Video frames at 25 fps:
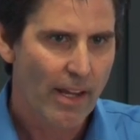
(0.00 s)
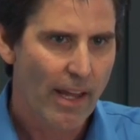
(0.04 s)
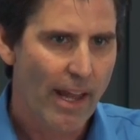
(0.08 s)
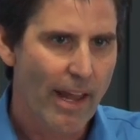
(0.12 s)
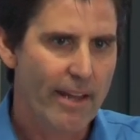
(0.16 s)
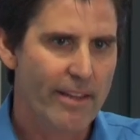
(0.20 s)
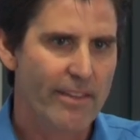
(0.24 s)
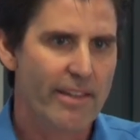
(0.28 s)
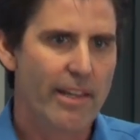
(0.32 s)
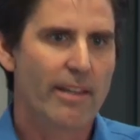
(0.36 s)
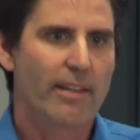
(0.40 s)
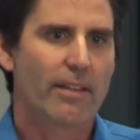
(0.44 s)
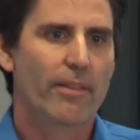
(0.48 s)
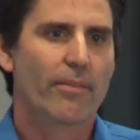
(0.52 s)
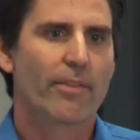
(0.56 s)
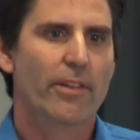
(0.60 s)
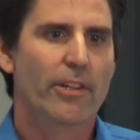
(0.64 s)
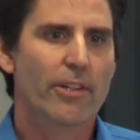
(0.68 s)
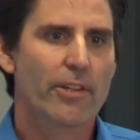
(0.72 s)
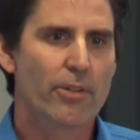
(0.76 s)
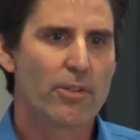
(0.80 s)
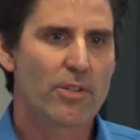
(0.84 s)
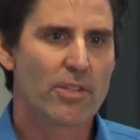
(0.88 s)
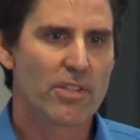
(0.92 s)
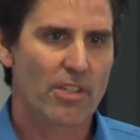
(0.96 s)
and then
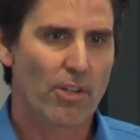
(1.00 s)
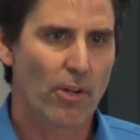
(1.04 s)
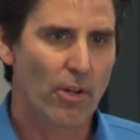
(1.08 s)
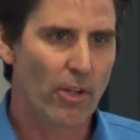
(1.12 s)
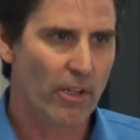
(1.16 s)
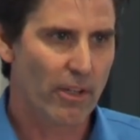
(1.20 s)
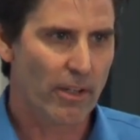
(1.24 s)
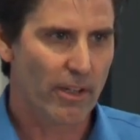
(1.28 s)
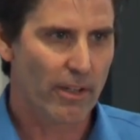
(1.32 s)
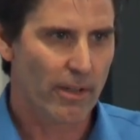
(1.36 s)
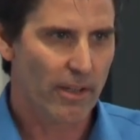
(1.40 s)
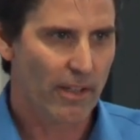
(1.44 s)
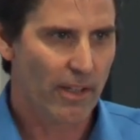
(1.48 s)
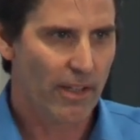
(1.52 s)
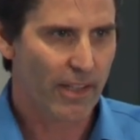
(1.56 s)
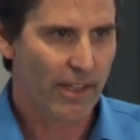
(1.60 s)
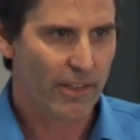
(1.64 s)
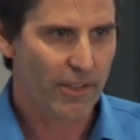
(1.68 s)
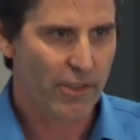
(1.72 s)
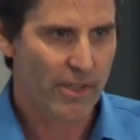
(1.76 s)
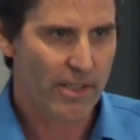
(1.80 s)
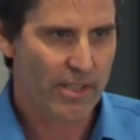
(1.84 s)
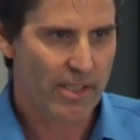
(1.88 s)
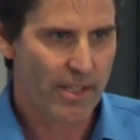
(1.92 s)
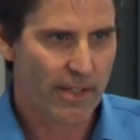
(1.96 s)
use solar
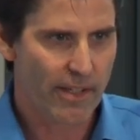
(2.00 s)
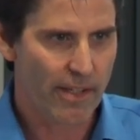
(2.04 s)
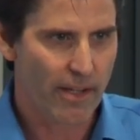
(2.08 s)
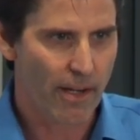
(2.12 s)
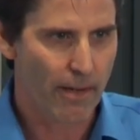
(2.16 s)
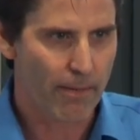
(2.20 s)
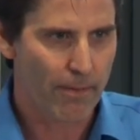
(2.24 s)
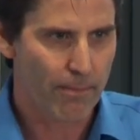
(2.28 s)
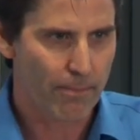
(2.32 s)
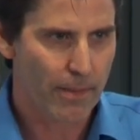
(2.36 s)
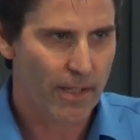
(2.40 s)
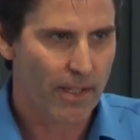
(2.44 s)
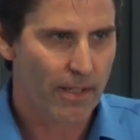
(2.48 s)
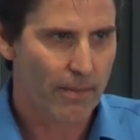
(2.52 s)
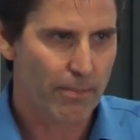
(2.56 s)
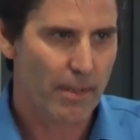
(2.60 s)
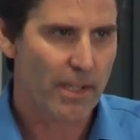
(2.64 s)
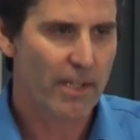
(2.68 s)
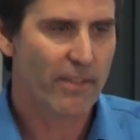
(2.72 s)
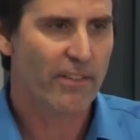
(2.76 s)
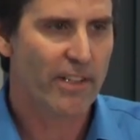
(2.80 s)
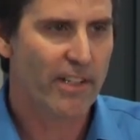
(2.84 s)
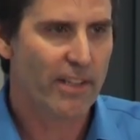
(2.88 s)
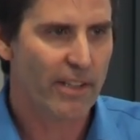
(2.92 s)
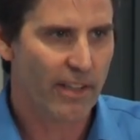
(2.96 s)
electricity on
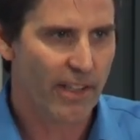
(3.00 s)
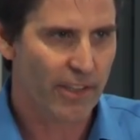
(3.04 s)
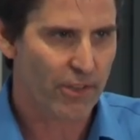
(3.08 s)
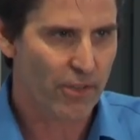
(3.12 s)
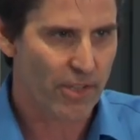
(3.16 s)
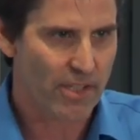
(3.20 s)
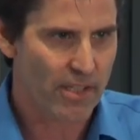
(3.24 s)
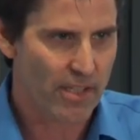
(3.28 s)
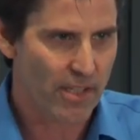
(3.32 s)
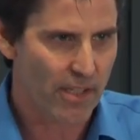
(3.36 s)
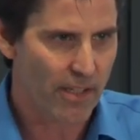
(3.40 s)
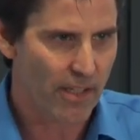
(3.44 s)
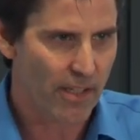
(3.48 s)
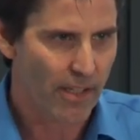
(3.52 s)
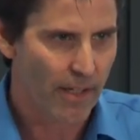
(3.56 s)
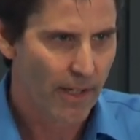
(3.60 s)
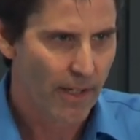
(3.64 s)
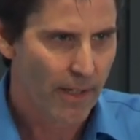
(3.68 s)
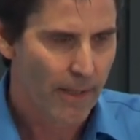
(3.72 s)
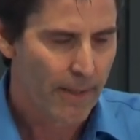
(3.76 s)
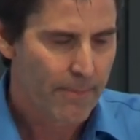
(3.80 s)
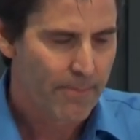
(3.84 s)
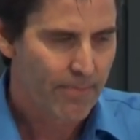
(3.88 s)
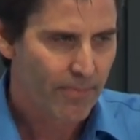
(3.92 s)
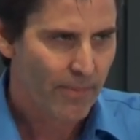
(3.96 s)
P V electricity.
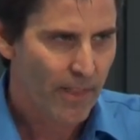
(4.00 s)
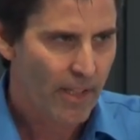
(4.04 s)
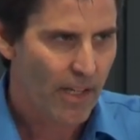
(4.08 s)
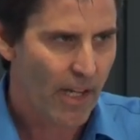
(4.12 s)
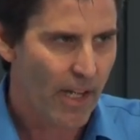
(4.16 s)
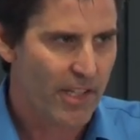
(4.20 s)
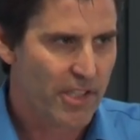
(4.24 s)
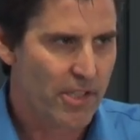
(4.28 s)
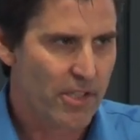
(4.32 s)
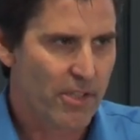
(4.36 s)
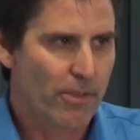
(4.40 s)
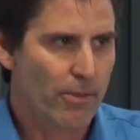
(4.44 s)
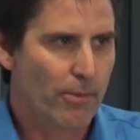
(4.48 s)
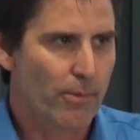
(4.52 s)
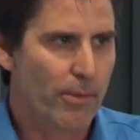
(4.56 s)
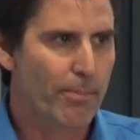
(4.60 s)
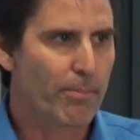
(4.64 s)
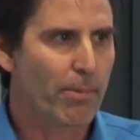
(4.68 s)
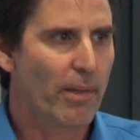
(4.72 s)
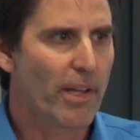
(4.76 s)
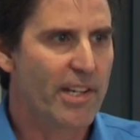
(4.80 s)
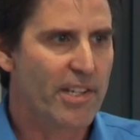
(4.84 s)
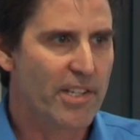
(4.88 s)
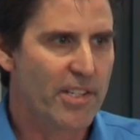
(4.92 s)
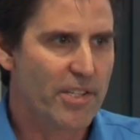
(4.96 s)
Uh, to
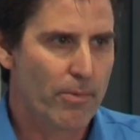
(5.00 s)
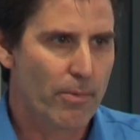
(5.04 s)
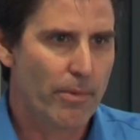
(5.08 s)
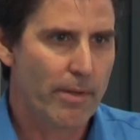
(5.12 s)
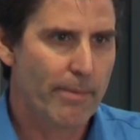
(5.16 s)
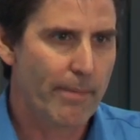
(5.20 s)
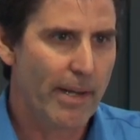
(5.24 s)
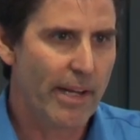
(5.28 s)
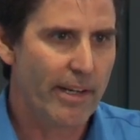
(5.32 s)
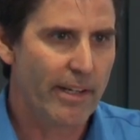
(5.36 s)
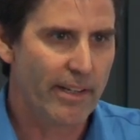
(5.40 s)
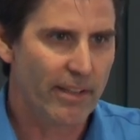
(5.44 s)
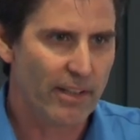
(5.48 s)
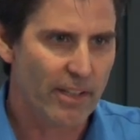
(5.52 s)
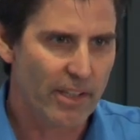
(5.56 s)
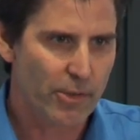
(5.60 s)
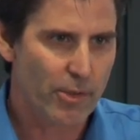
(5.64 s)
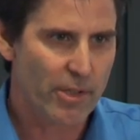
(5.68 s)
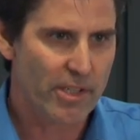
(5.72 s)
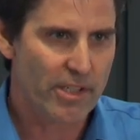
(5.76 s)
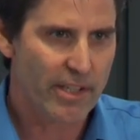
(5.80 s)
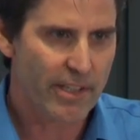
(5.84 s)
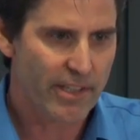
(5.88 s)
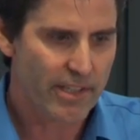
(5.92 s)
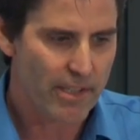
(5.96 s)
replace remaining
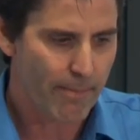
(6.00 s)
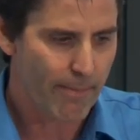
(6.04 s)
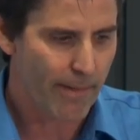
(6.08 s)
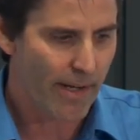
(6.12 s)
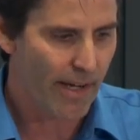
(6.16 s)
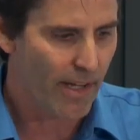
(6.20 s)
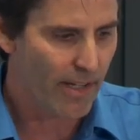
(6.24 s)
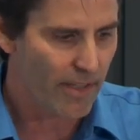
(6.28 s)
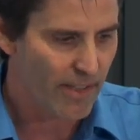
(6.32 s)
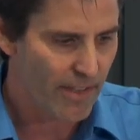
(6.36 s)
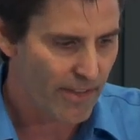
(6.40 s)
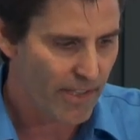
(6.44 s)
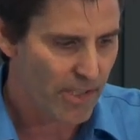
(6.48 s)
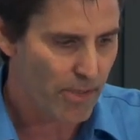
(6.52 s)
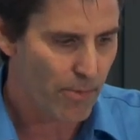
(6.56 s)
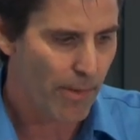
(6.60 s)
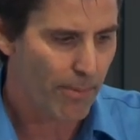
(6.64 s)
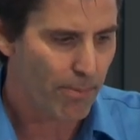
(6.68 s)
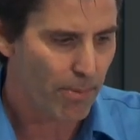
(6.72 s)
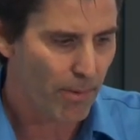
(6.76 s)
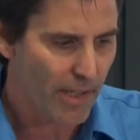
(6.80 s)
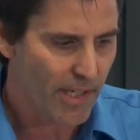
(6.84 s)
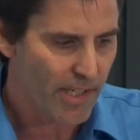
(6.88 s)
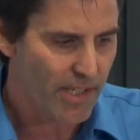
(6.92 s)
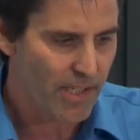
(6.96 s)
electricity demand. And this
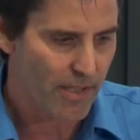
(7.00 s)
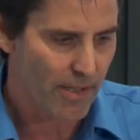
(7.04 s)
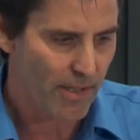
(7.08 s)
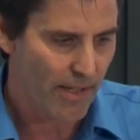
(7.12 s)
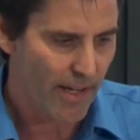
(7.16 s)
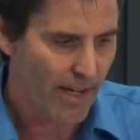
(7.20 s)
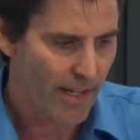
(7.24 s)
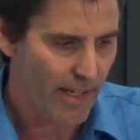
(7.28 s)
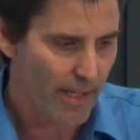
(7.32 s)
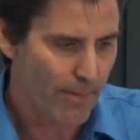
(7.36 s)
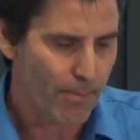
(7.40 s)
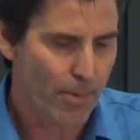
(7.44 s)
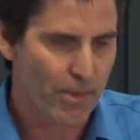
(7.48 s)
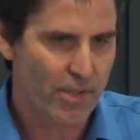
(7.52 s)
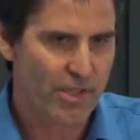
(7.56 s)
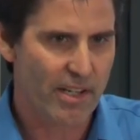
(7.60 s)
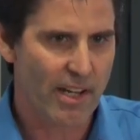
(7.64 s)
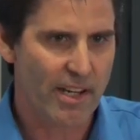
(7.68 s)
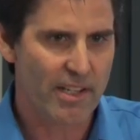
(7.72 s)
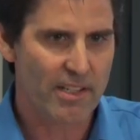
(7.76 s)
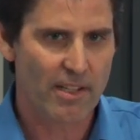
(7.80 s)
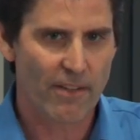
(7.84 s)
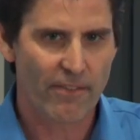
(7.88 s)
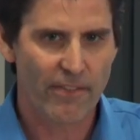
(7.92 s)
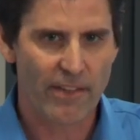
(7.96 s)
replaced eighty
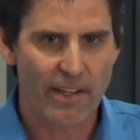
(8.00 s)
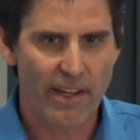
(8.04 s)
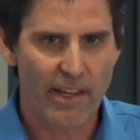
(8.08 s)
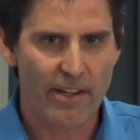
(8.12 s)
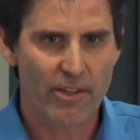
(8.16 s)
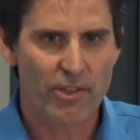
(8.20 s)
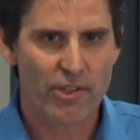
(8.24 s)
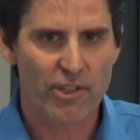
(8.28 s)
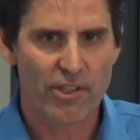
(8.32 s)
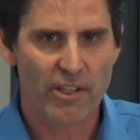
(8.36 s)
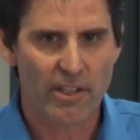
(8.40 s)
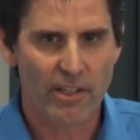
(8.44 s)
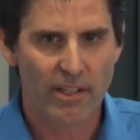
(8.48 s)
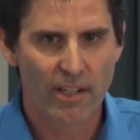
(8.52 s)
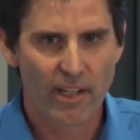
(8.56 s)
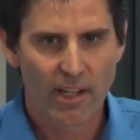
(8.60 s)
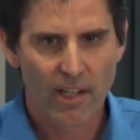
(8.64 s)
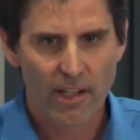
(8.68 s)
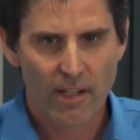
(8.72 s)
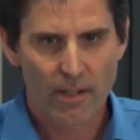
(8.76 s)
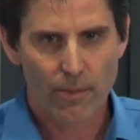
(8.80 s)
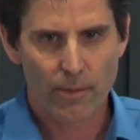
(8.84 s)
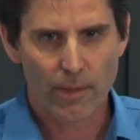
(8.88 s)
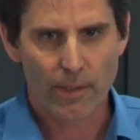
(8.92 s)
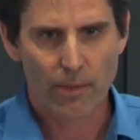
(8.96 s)
percent of the energy
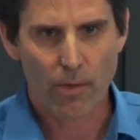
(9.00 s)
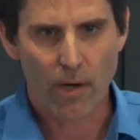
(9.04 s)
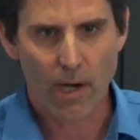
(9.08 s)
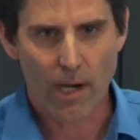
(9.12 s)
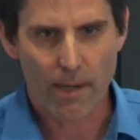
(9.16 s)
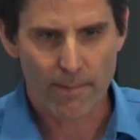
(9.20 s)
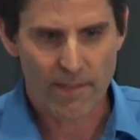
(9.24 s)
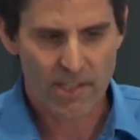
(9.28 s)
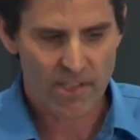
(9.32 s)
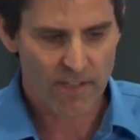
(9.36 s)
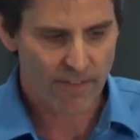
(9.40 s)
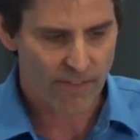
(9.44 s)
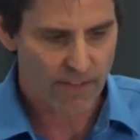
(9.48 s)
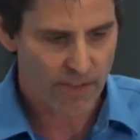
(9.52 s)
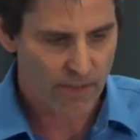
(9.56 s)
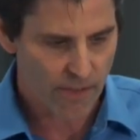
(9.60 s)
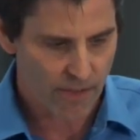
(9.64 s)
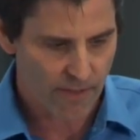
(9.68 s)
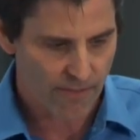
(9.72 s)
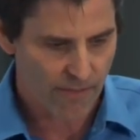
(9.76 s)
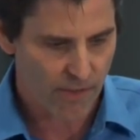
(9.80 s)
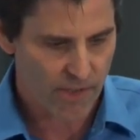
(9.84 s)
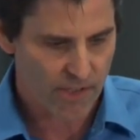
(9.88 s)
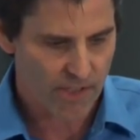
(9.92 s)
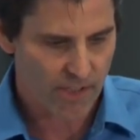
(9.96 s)
requirements of the
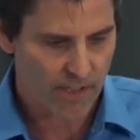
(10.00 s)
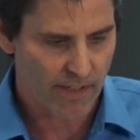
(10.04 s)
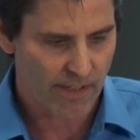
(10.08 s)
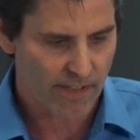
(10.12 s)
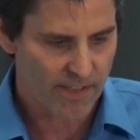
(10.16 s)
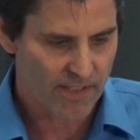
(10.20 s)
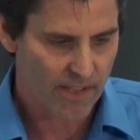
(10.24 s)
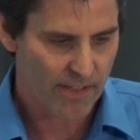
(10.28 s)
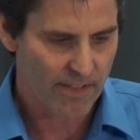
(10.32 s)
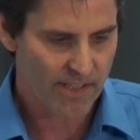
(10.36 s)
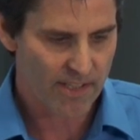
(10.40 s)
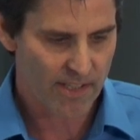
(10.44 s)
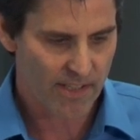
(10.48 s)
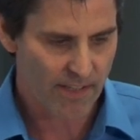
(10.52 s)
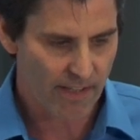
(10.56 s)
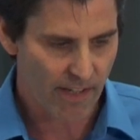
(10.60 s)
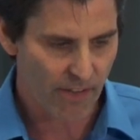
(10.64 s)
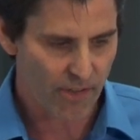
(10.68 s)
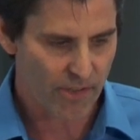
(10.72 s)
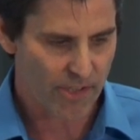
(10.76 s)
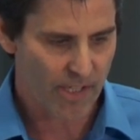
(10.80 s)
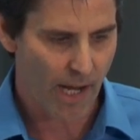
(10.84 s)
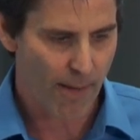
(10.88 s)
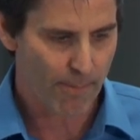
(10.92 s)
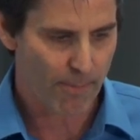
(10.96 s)
university. So this is
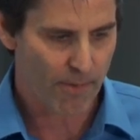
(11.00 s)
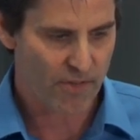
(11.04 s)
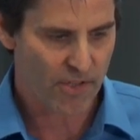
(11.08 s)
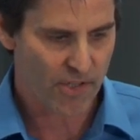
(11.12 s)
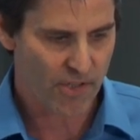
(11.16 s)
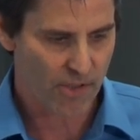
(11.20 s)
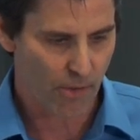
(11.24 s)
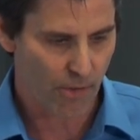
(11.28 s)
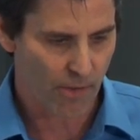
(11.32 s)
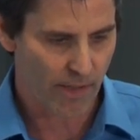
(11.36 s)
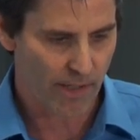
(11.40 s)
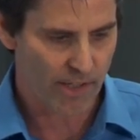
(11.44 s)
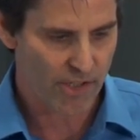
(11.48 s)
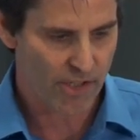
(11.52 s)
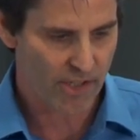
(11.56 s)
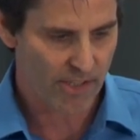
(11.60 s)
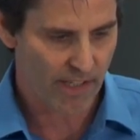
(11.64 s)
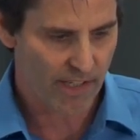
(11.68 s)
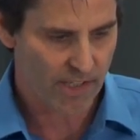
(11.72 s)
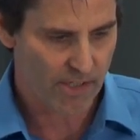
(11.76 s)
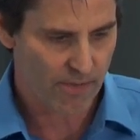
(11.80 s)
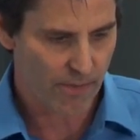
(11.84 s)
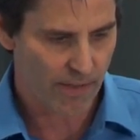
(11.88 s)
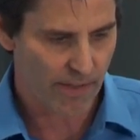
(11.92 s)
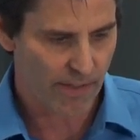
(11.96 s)
another type of storage
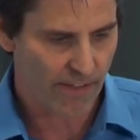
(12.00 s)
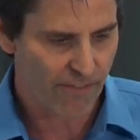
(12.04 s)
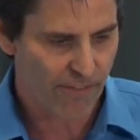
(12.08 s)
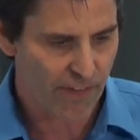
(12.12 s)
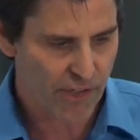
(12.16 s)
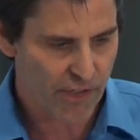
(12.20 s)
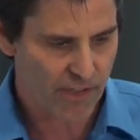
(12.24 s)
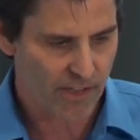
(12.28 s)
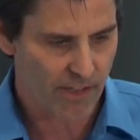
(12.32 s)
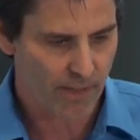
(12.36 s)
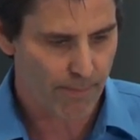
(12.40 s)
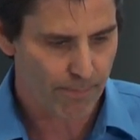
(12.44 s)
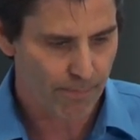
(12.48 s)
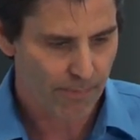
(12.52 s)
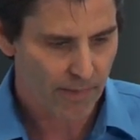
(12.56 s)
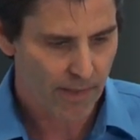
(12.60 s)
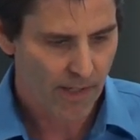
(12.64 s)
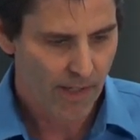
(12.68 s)
that's really efficient.